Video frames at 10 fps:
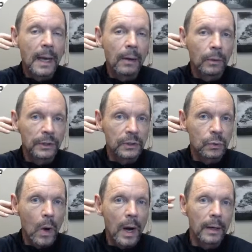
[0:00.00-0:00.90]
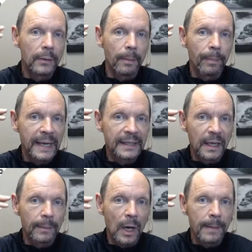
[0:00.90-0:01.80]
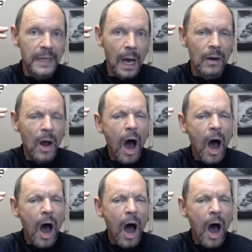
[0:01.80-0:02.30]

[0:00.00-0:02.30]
which is where the brainstem comes out,